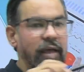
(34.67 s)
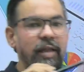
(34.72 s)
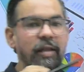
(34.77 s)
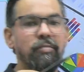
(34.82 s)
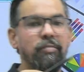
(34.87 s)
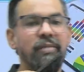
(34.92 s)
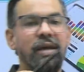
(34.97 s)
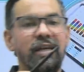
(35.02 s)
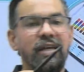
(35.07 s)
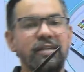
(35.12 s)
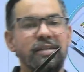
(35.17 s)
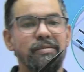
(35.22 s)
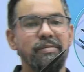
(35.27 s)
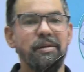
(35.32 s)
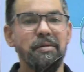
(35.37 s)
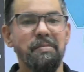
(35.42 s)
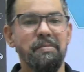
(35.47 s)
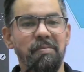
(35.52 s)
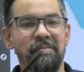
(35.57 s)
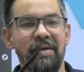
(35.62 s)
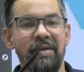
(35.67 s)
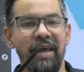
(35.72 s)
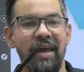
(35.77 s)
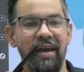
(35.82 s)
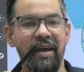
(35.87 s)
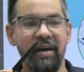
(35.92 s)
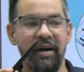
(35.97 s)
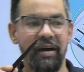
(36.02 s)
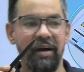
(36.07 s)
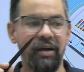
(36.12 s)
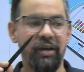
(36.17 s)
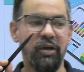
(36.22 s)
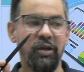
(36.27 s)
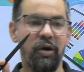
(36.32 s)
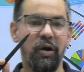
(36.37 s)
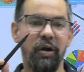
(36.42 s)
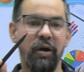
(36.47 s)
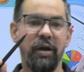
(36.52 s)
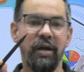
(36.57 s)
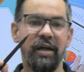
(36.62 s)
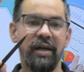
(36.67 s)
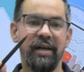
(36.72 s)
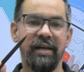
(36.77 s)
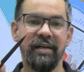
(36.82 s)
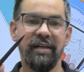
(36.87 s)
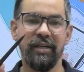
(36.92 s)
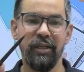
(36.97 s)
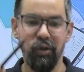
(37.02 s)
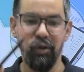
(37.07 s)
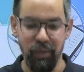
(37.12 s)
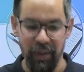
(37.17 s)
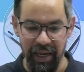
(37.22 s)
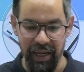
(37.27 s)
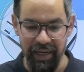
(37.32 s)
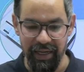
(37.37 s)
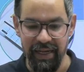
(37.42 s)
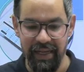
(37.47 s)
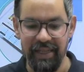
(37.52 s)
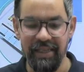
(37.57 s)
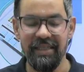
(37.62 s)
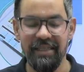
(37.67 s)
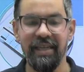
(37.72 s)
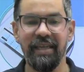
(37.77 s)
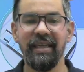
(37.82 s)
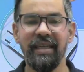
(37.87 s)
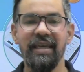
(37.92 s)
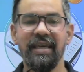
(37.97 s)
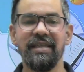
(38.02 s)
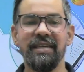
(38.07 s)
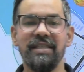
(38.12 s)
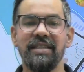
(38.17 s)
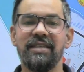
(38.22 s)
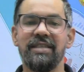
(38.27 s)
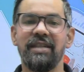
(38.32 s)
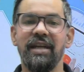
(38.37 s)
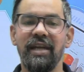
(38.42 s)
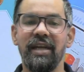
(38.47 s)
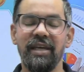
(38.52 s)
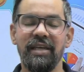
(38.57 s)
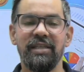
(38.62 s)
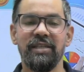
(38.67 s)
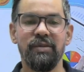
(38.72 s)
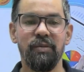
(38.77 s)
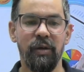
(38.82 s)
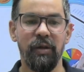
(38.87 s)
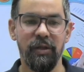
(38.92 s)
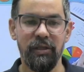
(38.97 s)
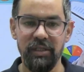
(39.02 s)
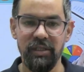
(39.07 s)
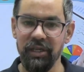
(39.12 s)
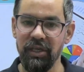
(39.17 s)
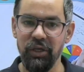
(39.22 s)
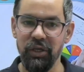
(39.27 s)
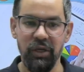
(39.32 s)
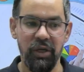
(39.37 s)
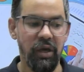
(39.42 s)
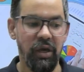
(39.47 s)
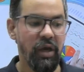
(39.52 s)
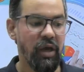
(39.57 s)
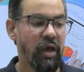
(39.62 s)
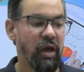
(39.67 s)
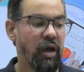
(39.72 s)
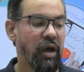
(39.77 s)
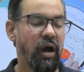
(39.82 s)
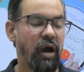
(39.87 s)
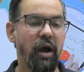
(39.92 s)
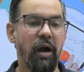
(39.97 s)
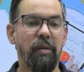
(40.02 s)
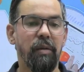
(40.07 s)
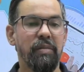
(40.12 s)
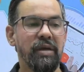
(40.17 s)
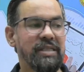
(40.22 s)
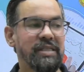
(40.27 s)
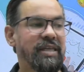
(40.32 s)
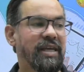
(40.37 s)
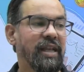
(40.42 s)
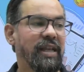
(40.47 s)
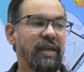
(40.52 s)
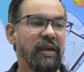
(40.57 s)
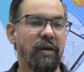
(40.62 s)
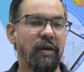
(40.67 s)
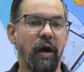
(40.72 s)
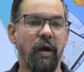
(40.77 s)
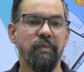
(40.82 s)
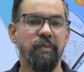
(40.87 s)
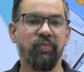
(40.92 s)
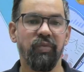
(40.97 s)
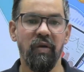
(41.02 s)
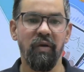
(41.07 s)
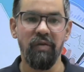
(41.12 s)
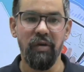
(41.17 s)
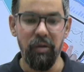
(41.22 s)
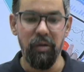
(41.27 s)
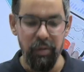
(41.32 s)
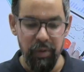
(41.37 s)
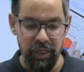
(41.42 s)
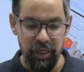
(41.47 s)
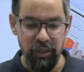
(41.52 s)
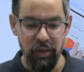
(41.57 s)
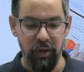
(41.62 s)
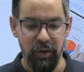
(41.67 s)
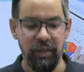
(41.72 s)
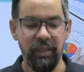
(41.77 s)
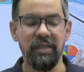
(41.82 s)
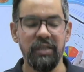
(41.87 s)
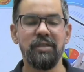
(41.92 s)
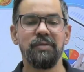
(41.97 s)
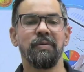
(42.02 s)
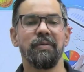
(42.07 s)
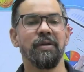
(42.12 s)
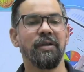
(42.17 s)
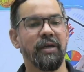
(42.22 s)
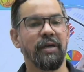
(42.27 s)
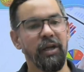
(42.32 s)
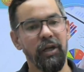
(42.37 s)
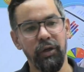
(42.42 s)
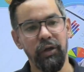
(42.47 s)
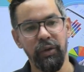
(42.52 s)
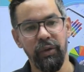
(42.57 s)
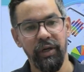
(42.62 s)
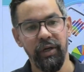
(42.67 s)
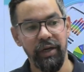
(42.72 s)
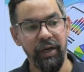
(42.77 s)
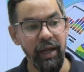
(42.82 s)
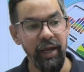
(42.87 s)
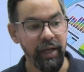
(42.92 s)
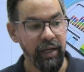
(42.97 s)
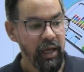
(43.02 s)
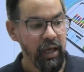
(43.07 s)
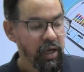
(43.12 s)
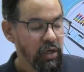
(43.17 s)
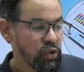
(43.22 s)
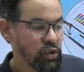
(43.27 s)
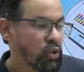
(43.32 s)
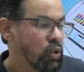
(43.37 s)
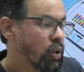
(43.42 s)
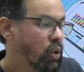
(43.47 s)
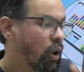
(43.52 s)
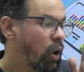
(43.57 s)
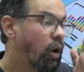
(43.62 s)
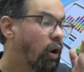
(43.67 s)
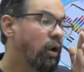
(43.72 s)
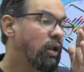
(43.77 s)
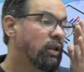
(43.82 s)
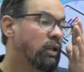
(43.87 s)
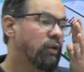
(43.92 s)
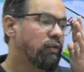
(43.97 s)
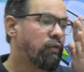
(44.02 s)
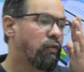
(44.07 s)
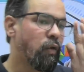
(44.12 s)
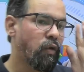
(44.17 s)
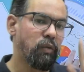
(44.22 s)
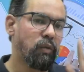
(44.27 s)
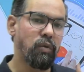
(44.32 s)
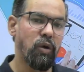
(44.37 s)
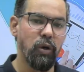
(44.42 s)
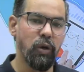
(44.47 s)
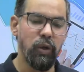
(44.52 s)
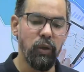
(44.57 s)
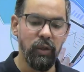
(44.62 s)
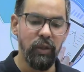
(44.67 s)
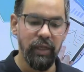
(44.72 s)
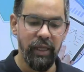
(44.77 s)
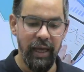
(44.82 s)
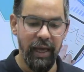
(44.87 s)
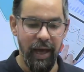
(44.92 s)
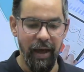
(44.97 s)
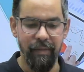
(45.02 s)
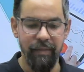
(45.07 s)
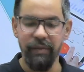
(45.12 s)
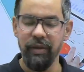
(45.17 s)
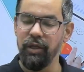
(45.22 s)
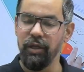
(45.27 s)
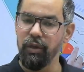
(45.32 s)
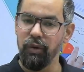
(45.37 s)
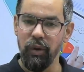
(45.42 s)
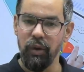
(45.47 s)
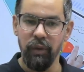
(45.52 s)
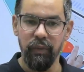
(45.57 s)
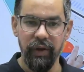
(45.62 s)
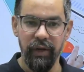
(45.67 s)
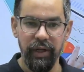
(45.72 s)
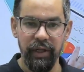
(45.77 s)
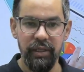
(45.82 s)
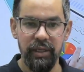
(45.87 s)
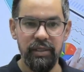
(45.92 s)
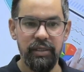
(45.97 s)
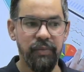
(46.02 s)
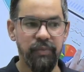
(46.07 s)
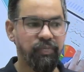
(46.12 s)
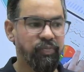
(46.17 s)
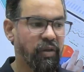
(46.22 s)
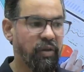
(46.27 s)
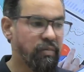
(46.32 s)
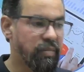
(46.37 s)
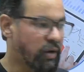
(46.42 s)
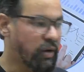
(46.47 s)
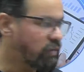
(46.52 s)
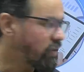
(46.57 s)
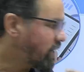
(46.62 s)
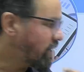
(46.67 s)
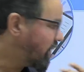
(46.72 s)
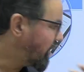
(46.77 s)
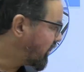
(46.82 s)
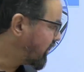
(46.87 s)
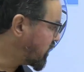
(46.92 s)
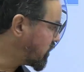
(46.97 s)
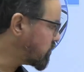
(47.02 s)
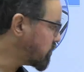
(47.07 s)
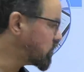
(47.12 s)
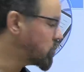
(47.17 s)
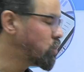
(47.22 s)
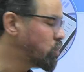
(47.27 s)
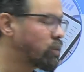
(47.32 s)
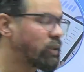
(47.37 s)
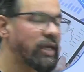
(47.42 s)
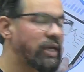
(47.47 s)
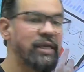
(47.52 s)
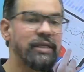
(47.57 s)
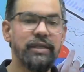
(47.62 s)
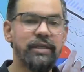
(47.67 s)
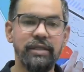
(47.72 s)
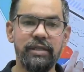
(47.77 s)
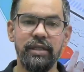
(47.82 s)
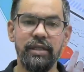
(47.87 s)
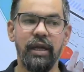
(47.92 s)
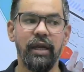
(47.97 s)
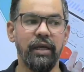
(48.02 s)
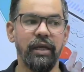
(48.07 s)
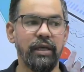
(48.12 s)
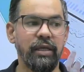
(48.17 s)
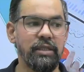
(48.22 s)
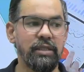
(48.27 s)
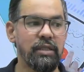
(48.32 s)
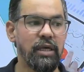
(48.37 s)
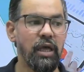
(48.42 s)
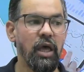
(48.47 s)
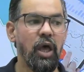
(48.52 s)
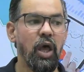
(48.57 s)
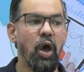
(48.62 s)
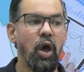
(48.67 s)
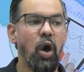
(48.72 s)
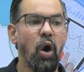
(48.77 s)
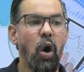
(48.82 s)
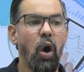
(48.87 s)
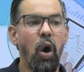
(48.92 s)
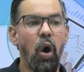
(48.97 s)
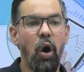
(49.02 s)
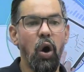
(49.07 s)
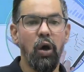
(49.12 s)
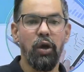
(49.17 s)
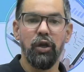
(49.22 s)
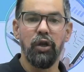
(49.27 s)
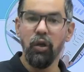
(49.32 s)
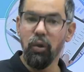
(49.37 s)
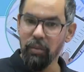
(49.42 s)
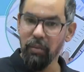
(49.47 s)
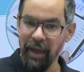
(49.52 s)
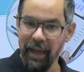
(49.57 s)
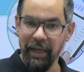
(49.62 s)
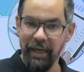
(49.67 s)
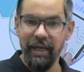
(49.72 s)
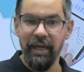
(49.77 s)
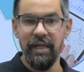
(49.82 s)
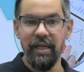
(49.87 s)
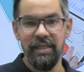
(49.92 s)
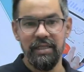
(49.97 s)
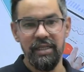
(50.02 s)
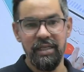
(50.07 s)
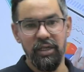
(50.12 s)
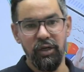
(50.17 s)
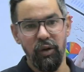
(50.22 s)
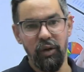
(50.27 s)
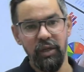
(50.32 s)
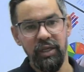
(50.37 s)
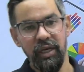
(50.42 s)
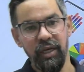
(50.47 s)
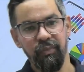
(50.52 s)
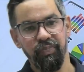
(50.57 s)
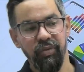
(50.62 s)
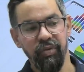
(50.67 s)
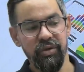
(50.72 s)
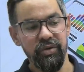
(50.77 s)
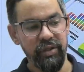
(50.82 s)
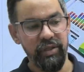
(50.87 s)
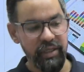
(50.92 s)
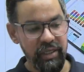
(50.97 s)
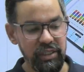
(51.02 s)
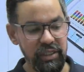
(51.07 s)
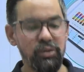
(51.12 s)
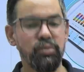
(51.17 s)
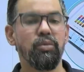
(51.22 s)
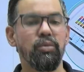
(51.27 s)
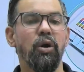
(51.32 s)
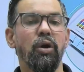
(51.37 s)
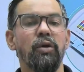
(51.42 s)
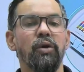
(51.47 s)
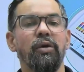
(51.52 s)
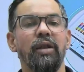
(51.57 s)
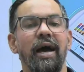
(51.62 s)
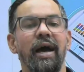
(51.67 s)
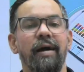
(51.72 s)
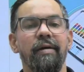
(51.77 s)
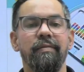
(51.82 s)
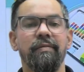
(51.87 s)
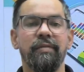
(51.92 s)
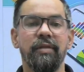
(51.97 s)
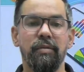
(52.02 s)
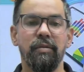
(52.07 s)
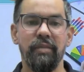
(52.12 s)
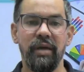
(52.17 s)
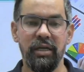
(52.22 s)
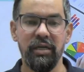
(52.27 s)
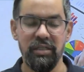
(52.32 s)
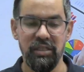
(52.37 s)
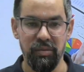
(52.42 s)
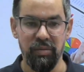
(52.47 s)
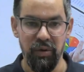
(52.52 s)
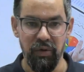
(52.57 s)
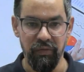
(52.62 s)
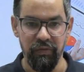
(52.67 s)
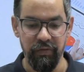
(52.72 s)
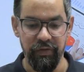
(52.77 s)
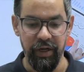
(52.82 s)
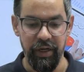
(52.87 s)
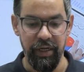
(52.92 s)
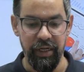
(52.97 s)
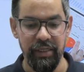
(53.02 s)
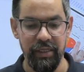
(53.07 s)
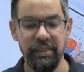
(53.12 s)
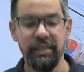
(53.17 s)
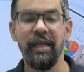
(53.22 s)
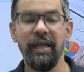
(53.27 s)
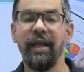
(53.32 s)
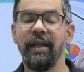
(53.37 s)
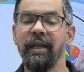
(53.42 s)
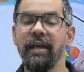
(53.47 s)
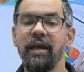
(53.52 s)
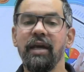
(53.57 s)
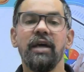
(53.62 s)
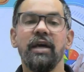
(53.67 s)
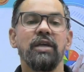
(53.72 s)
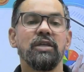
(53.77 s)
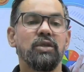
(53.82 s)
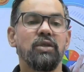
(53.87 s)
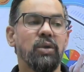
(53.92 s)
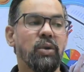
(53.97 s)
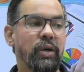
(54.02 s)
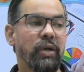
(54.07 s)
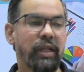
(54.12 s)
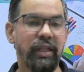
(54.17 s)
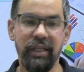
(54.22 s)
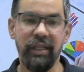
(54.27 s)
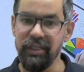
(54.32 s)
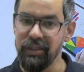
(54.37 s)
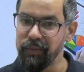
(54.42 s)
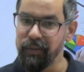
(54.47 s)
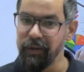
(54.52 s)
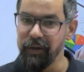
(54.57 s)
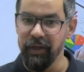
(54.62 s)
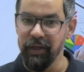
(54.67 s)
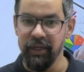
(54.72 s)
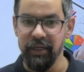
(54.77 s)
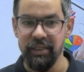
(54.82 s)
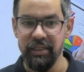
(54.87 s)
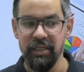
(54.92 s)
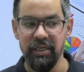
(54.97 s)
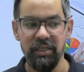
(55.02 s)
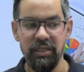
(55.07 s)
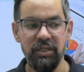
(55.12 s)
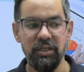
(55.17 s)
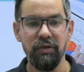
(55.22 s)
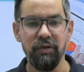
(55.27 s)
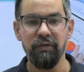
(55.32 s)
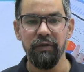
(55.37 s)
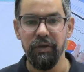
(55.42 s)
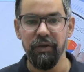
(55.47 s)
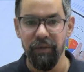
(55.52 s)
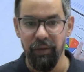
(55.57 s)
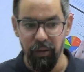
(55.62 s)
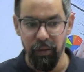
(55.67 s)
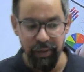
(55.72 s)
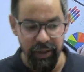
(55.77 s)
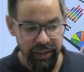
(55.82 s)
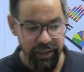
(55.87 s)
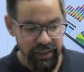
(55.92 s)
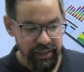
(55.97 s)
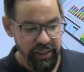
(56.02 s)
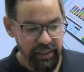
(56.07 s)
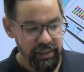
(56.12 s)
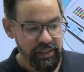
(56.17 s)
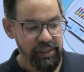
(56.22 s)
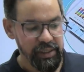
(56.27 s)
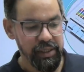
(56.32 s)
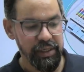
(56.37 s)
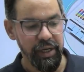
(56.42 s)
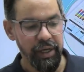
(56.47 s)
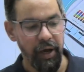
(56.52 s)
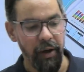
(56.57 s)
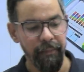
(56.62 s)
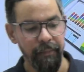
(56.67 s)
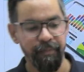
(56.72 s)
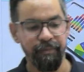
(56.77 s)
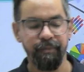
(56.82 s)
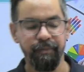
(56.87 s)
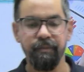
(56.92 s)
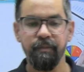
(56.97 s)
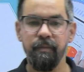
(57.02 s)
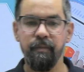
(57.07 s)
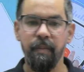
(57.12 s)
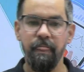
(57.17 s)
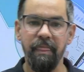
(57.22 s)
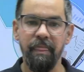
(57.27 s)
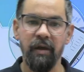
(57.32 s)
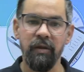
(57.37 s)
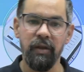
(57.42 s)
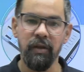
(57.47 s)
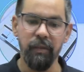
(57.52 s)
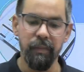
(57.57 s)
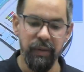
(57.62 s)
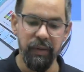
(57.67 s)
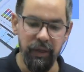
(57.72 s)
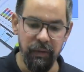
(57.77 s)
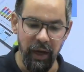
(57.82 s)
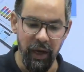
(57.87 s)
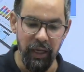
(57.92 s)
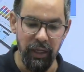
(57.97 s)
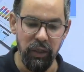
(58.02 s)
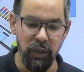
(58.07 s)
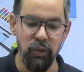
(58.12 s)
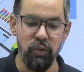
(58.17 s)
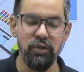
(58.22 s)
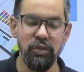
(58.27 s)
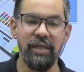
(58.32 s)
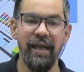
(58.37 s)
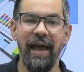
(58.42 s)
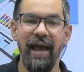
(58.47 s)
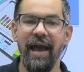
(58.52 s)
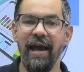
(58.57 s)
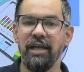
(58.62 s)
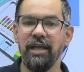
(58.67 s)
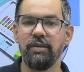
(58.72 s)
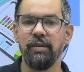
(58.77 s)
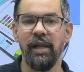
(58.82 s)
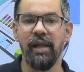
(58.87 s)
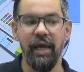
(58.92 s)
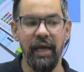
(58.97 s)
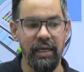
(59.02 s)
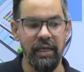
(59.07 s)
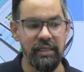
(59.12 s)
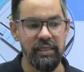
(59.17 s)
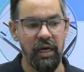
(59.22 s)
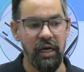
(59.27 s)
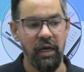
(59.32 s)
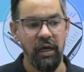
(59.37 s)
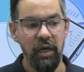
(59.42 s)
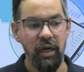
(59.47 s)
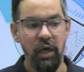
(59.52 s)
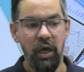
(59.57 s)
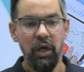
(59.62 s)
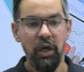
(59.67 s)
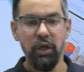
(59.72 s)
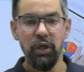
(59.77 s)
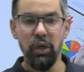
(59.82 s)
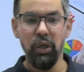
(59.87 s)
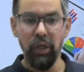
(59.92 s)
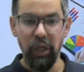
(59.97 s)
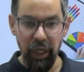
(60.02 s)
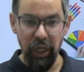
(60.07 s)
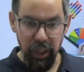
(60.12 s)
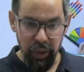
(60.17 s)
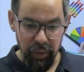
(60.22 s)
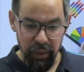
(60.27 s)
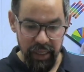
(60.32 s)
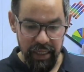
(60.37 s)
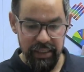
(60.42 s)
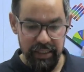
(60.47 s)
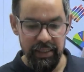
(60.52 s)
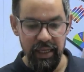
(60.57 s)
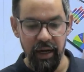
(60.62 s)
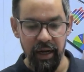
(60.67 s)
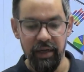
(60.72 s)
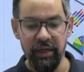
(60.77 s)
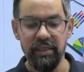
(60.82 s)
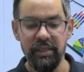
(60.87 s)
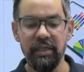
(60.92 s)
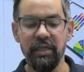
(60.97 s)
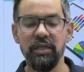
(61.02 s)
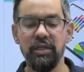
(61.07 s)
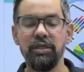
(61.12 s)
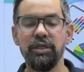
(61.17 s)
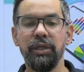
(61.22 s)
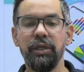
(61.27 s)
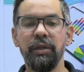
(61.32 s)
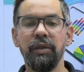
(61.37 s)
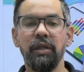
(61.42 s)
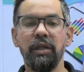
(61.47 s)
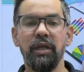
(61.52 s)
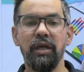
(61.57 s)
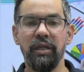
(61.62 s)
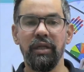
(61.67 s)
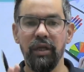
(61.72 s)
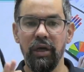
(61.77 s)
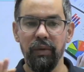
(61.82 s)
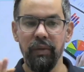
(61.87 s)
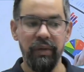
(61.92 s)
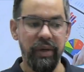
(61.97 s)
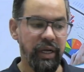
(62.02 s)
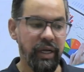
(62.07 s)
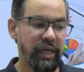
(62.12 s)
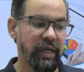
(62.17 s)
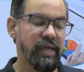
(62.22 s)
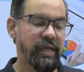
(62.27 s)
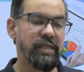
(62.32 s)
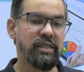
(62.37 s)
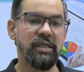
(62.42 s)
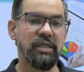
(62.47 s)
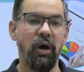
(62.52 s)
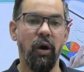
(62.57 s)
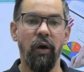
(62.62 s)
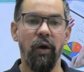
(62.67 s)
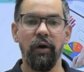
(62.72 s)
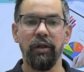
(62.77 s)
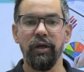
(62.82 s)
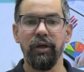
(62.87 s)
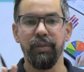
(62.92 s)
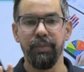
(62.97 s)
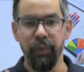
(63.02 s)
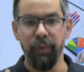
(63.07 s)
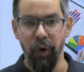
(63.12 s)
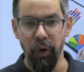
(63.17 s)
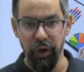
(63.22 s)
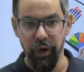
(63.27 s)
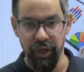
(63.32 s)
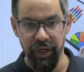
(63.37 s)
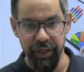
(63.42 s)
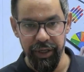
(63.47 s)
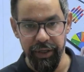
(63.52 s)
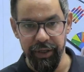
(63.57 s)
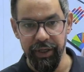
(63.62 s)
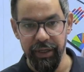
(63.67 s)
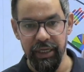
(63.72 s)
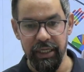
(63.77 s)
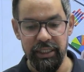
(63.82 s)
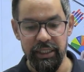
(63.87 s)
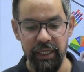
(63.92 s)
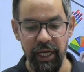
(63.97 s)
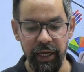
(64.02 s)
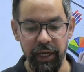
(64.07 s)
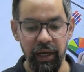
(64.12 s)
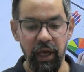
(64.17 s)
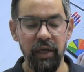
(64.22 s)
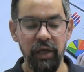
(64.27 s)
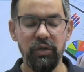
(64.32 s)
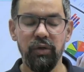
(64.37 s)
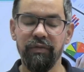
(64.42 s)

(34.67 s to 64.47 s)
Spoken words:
maximum your numericals and case studies will see basically will be based on this particular unit, right? So, all the four modules they have equal weightage, but when it comes to case studies or numericals and all, again, so this module have the maximum weightage, right? So, in this particular session, we will be discussing the PYQs as well as unit-wise discussion, their weightage or the important areas, right? So